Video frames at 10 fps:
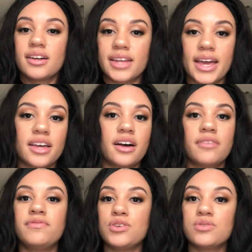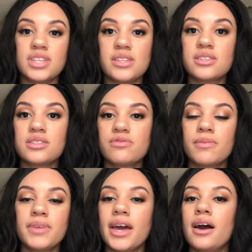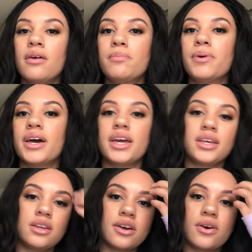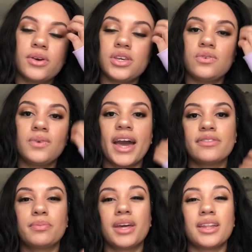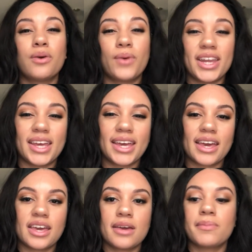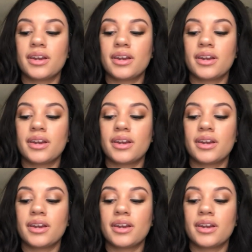like a few seasons from now, but you know, you have to play that waiting game.